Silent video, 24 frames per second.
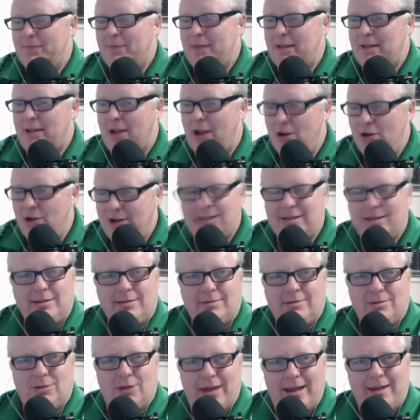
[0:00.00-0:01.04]
No, just
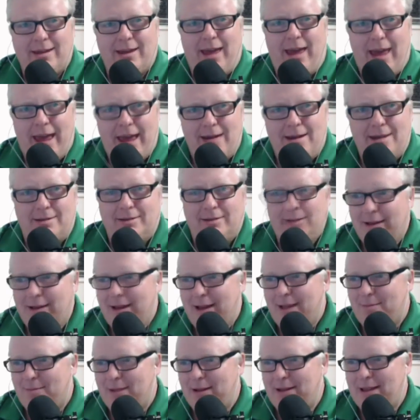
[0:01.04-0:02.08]
Tech Ed.
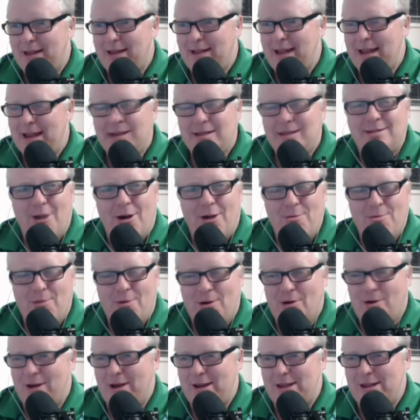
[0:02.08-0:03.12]
But it is no
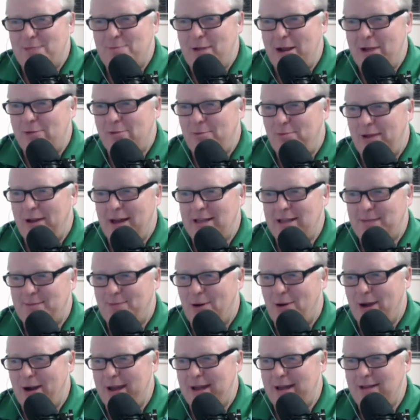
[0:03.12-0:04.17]
more. It has been replaced
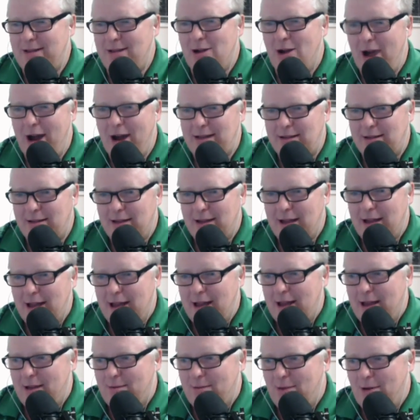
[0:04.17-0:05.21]
by Ignite.
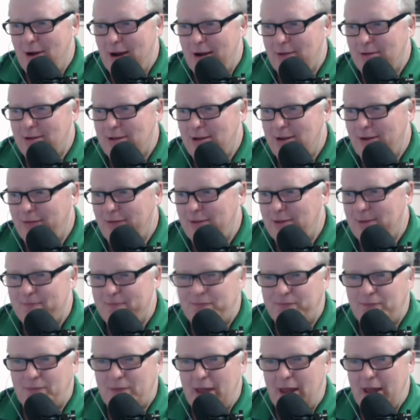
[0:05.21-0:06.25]
Microsoft
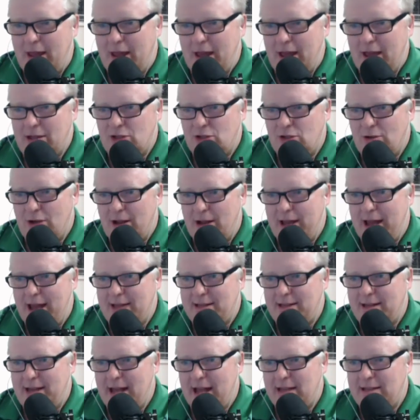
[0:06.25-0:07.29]
Australia has
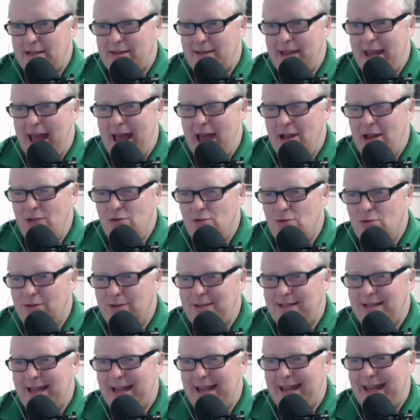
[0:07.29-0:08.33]
announced that the annual
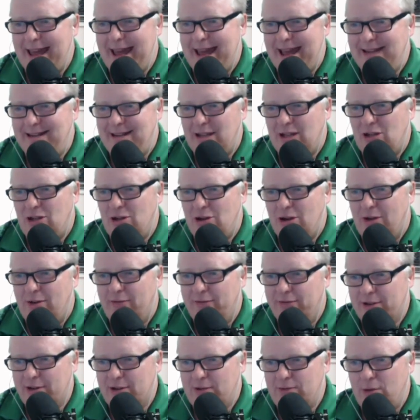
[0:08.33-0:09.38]
Tech Ed
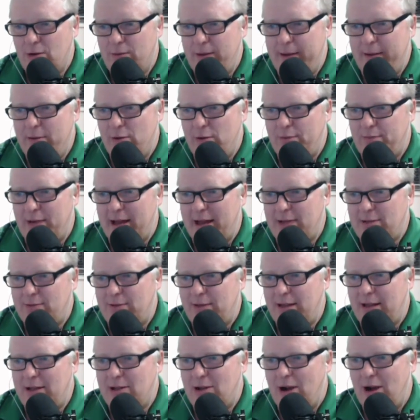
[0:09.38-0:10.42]
conference will be replaced with
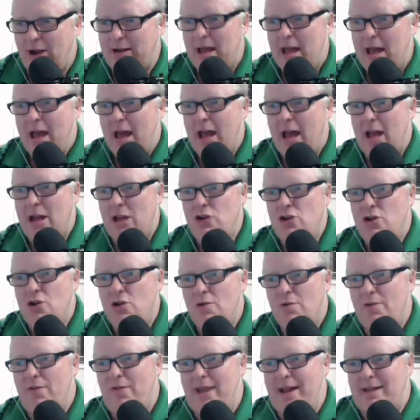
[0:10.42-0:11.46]
Ignite, a
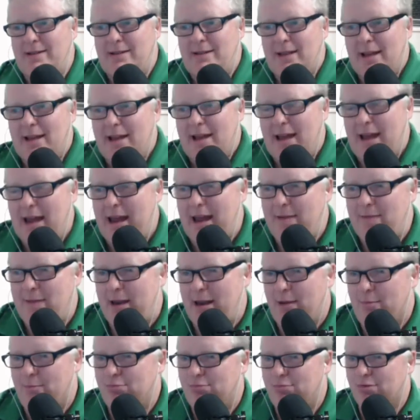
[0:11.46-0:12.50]
new event aimed at
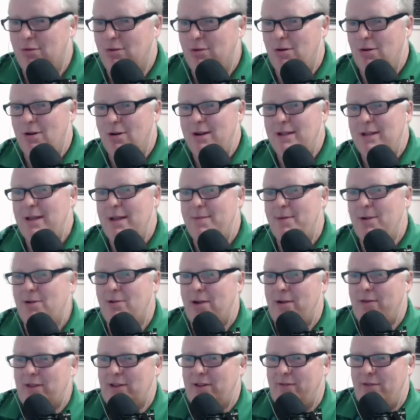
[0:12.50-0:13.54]
a broader
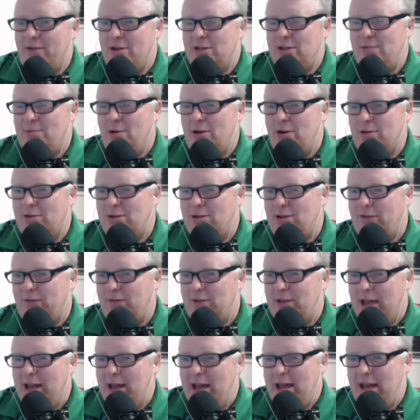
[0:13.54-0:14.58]
demographic. The first Microsoft
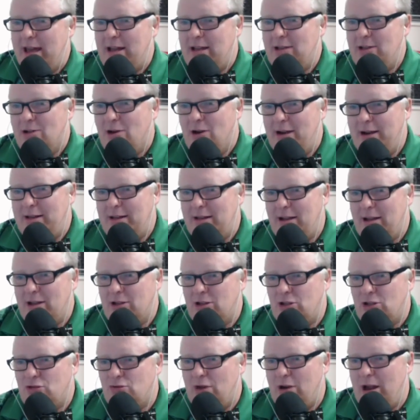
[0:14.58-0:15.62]
Ignite
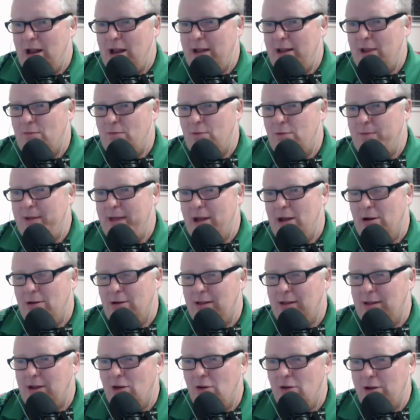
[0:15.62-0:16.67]
Australia will be held at
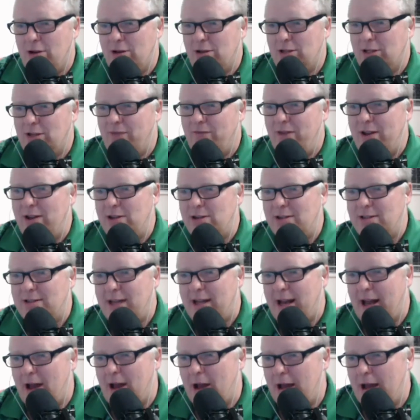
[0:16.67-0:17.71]
the Gold Coast Convention
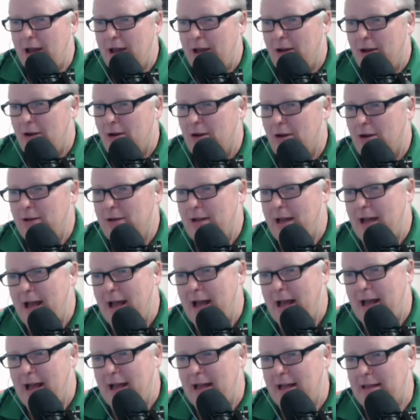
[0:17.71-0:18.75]
Centre on
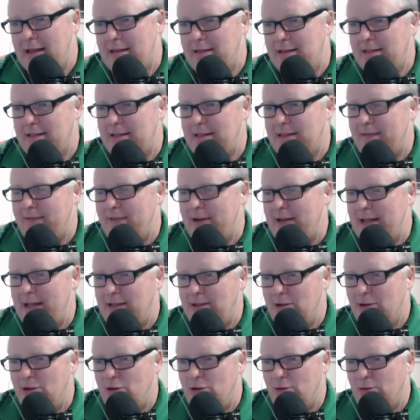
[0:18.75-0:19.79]
17th
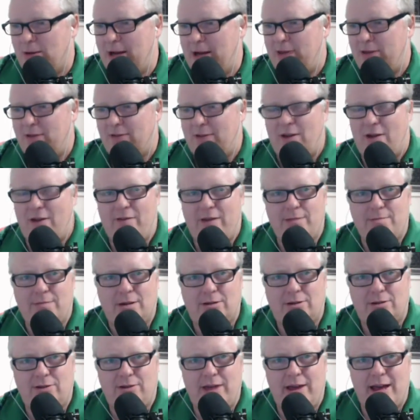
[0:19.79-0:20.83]
to 20th of November
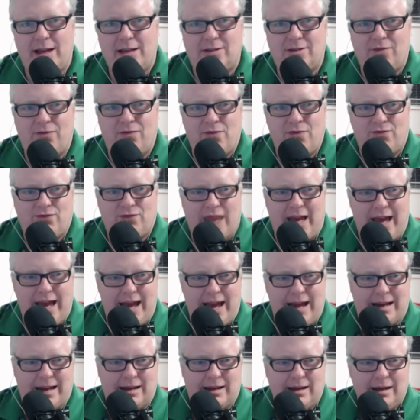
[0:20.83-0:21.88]

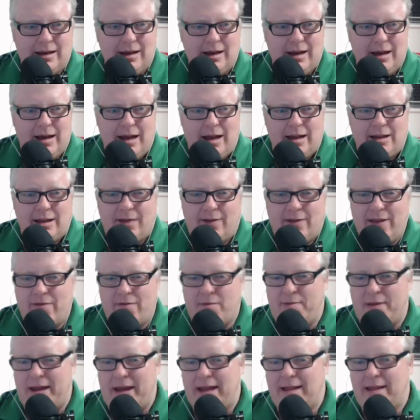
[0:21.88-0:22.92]
2015. Now, I've never
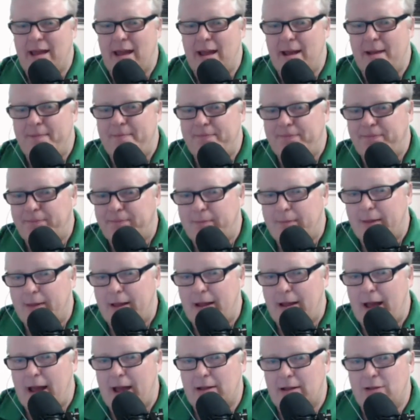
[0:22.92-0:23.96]
been there
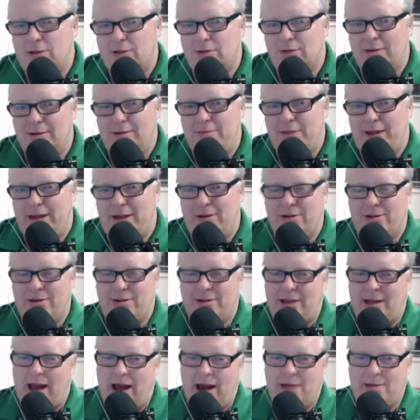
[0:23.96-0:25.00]
to it
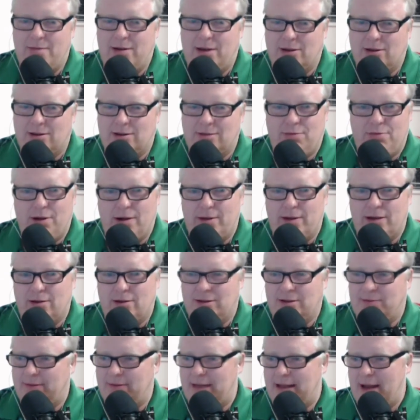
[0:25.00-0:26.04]
because it probably
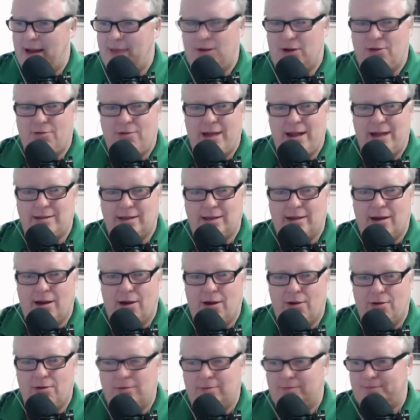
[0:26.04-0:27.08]
costs a couple of $1,000 to go.